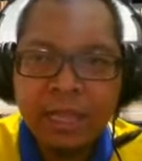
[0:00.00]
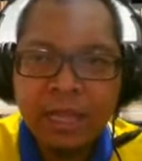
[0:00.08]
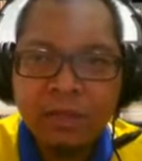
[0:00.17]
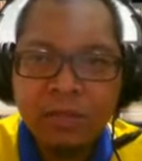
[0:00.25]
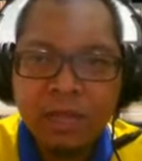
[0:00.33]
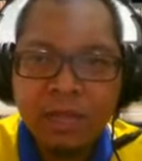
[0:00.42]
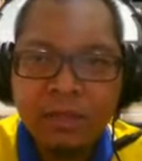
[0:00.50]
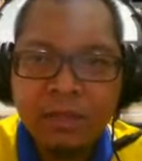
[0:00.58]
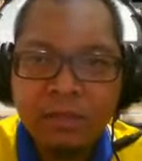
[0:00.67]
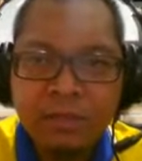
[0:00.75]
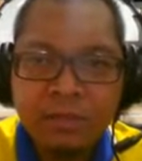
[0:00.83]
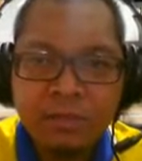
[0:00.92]
Can you
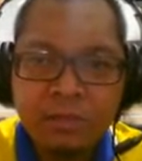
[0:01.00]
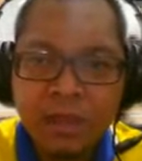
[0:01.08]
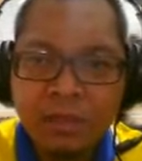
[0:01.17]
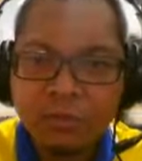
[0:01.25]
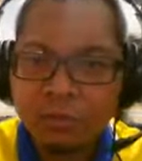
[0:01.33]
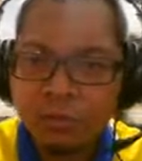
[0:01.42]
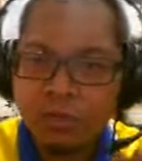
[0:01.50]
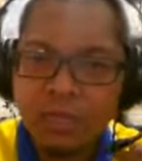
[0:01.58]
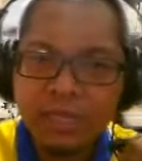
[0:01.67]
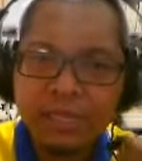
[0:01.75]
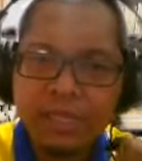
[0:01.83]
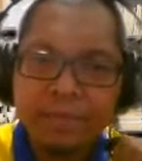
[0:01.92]
try to do
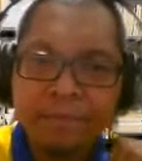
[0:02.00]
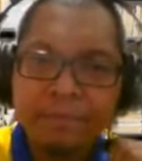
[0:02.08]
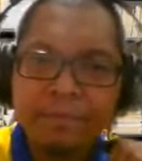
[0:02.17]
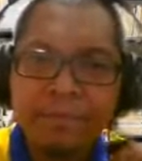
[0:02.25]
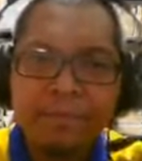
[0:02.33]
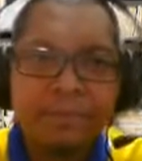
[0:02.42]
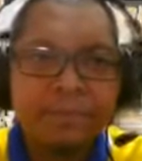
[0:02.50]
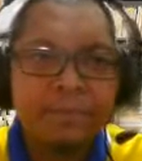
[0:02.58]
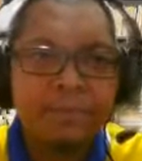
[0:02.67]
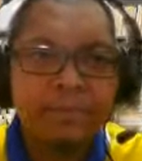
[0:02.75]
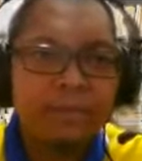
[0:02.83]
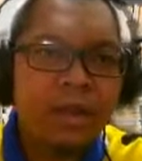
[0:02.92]
this?
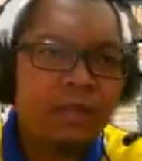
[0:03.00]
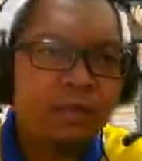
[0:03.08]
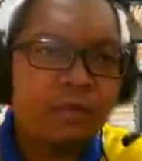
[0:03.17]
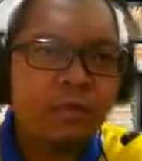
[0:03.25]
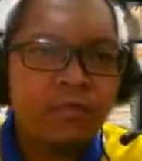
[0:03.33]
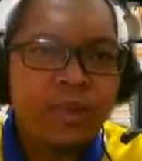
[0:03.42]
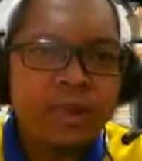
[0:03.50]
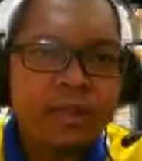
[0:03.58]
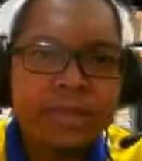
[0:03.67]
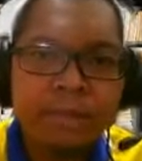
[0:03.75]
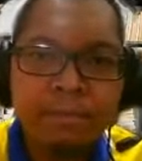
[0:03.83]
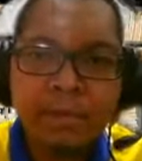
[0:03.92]
Try to create a
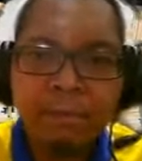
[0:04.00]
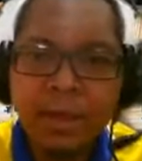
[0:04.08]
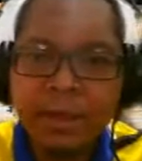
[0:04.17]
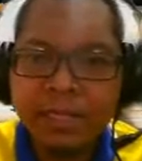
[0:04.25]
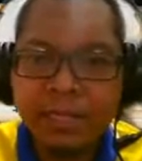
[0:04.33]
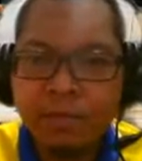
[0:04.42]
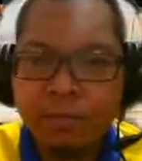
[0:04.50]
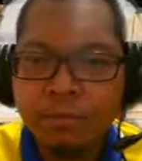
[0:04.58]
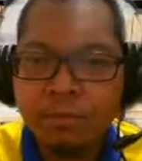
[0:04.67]
simple periscope.